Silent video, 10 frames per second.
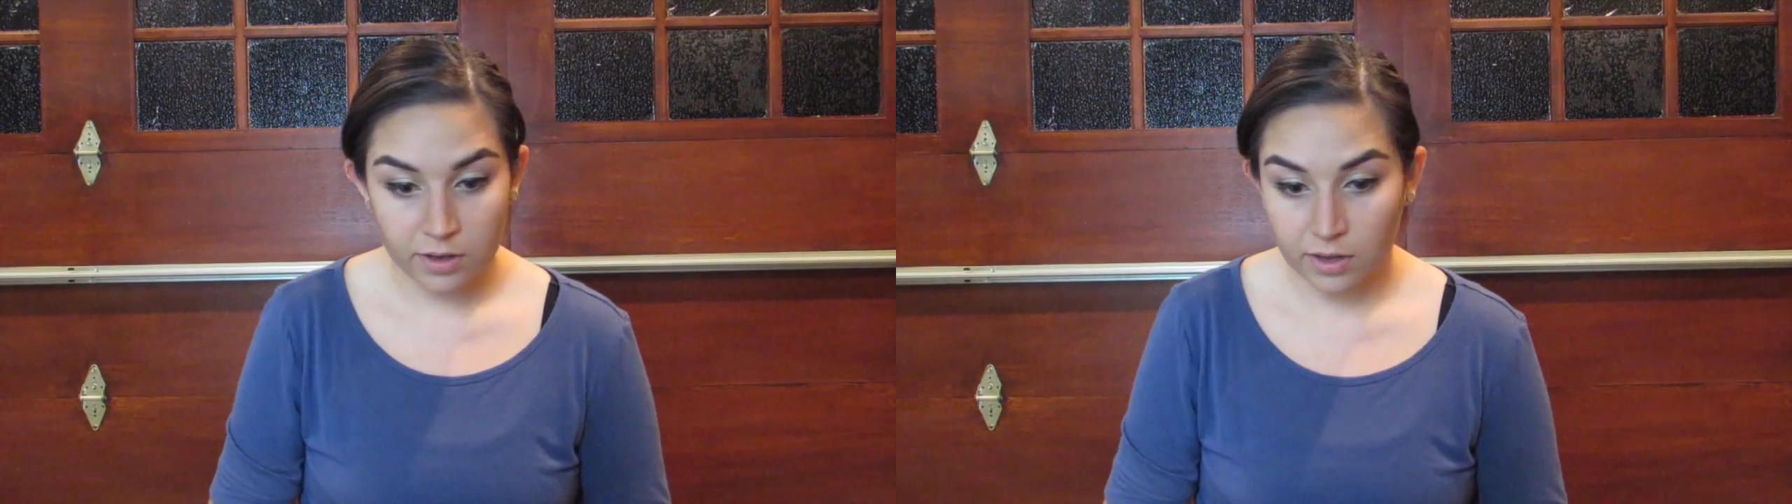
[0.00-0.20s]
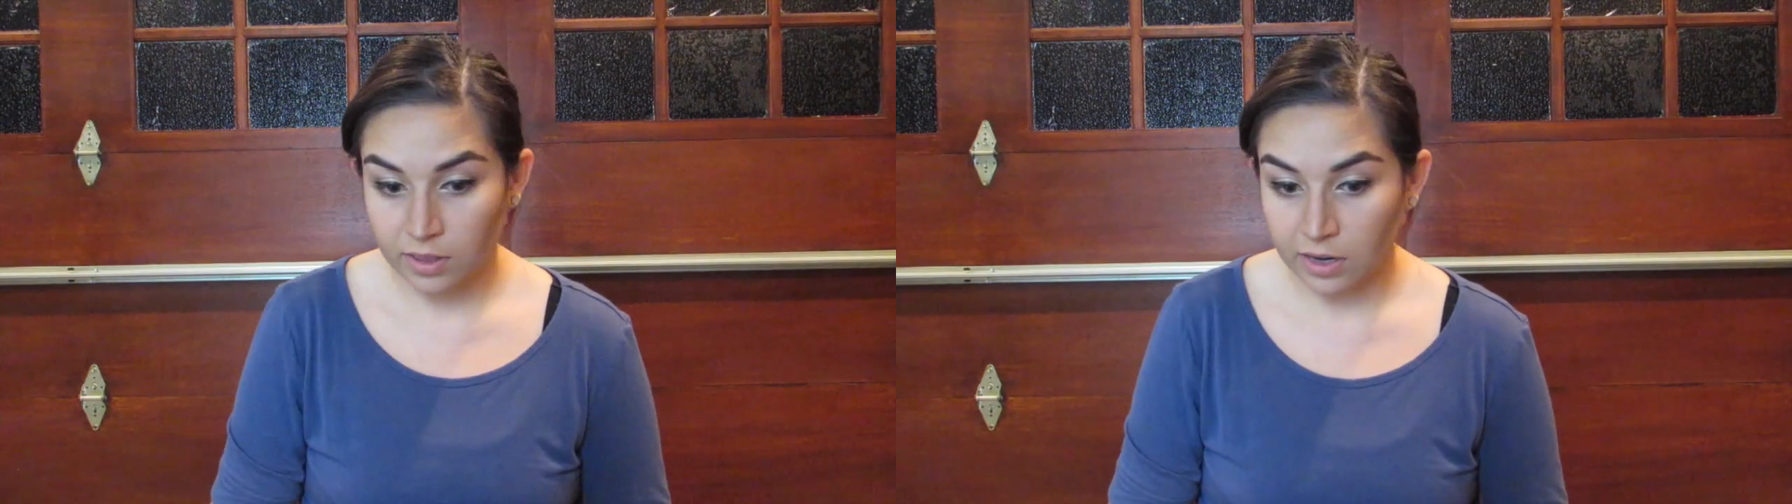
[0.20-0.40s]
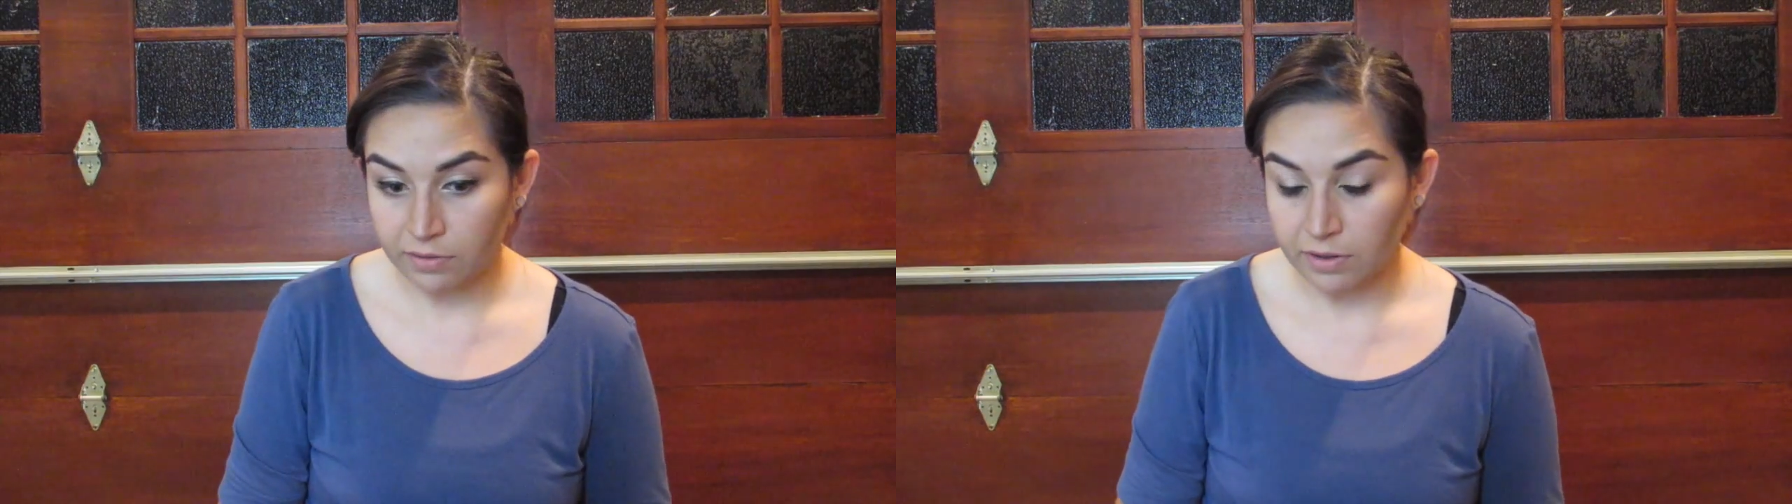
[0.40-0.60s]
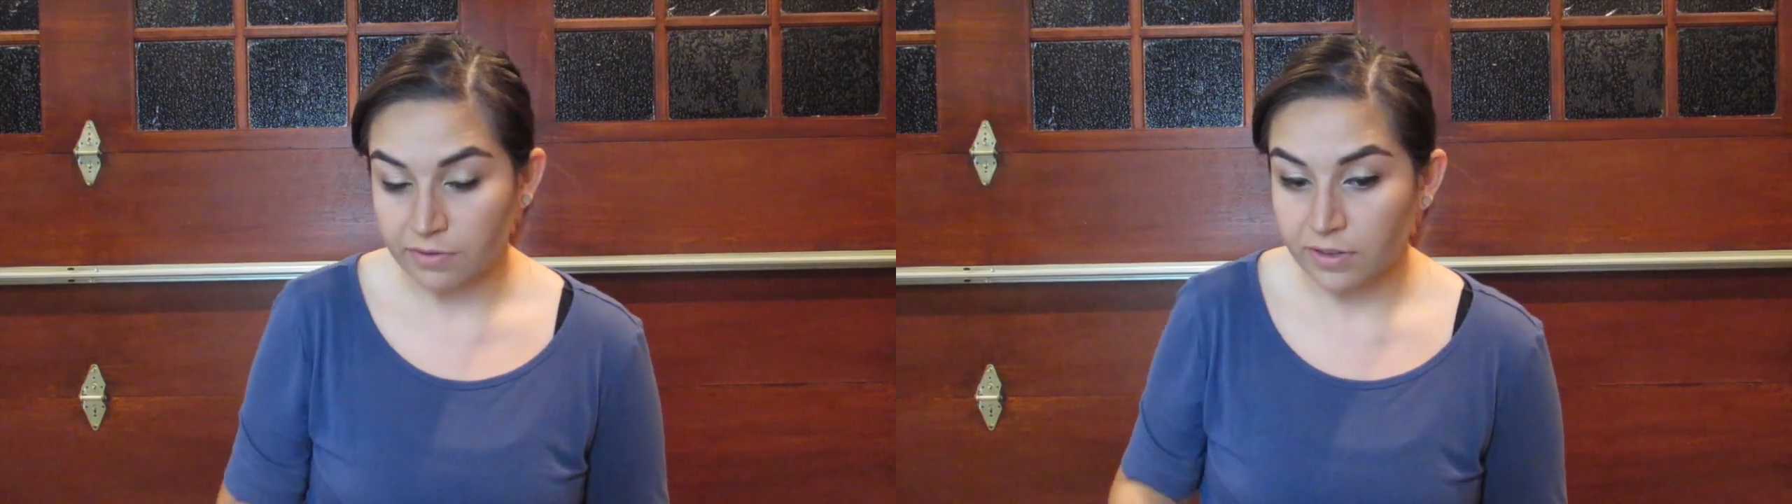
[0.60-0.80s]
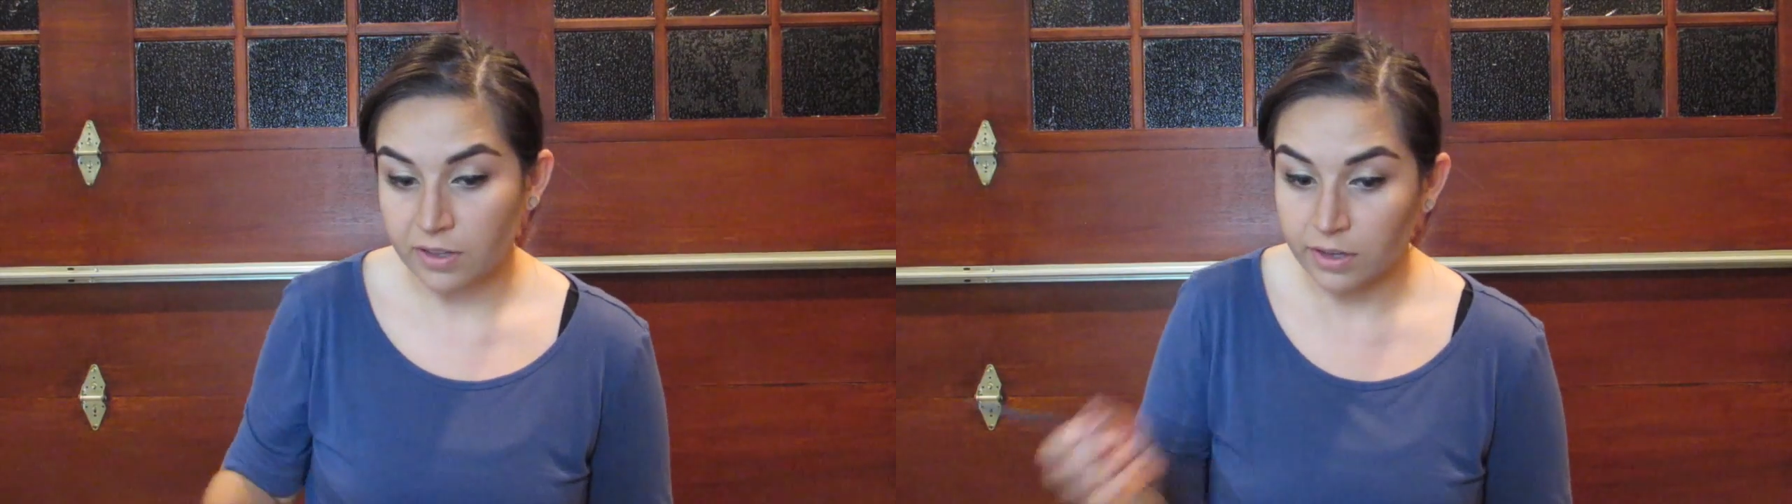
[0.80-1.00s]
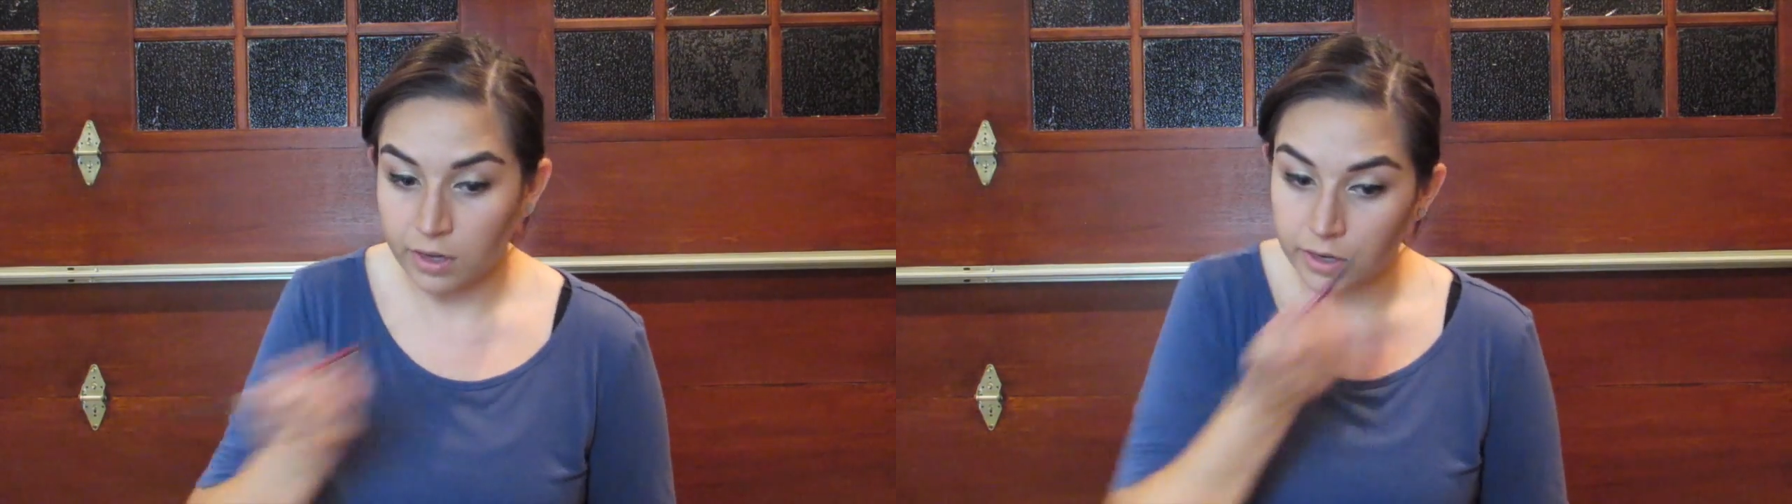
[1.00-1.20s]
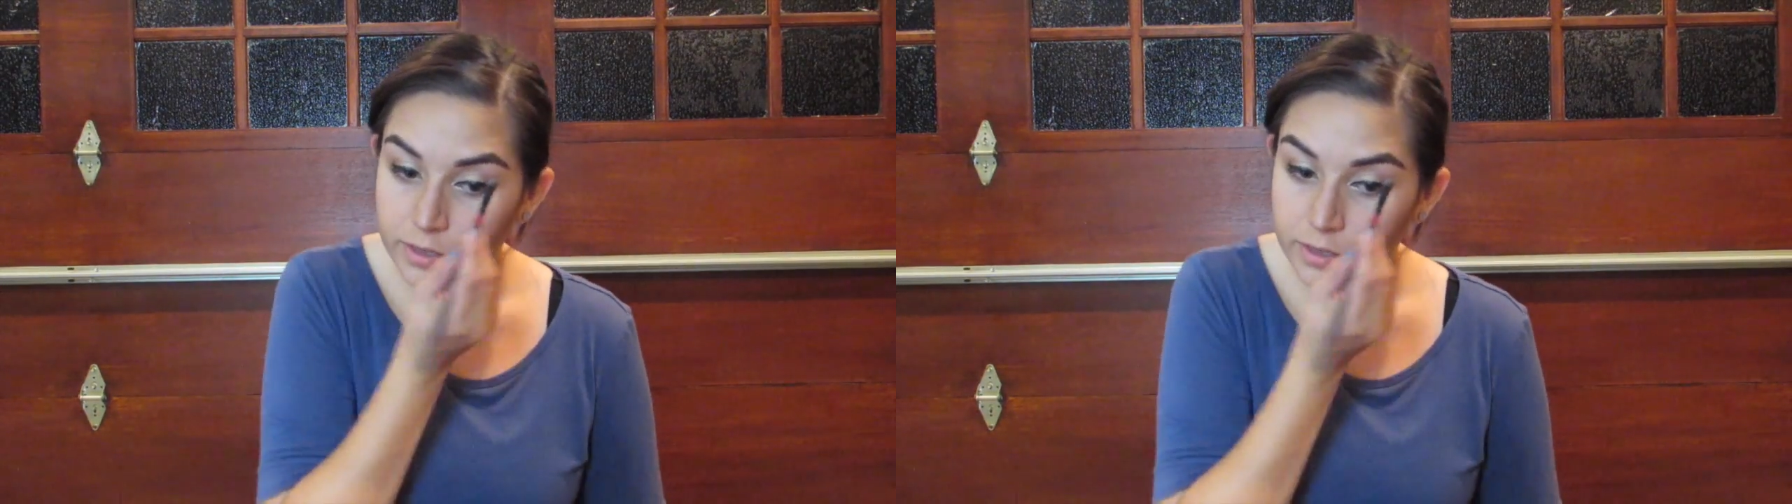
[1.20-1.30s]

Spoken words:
And then if I feel like any